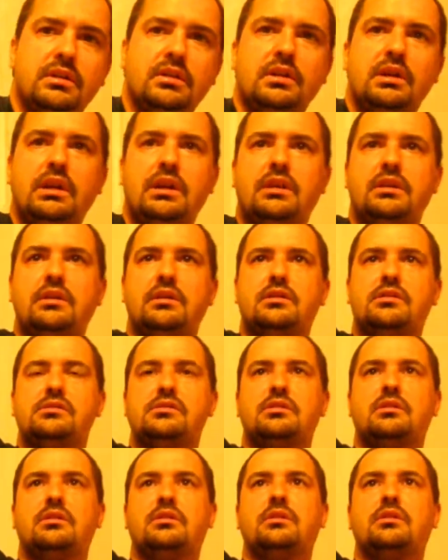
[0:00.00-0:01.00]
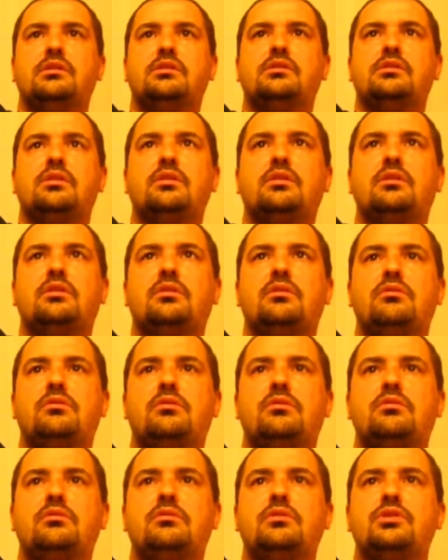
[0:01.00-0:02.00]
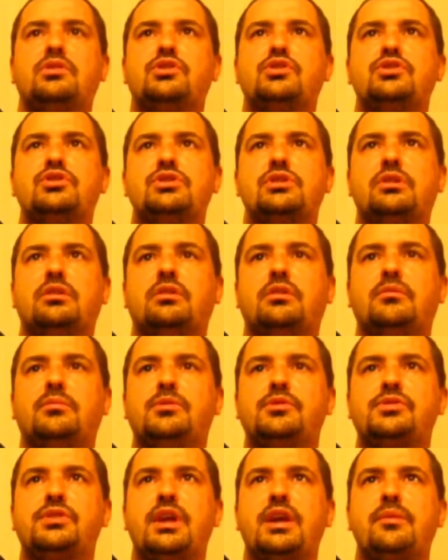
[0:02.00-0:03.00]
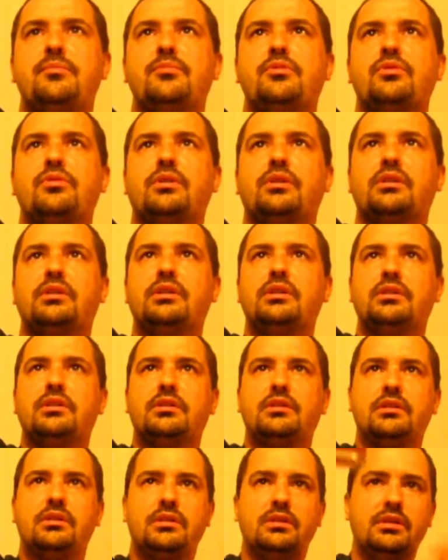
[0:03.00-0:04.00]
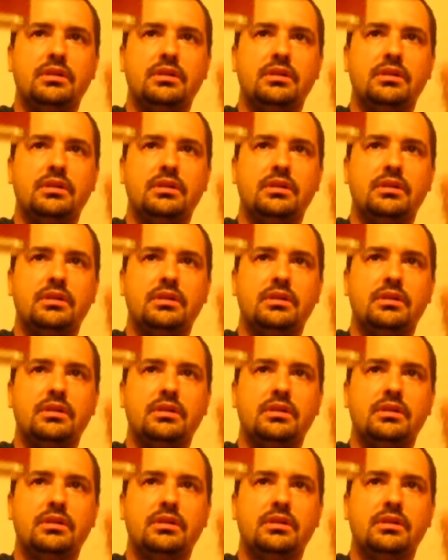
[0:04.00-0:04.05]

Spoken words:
It is a dark orange, almost amber in color.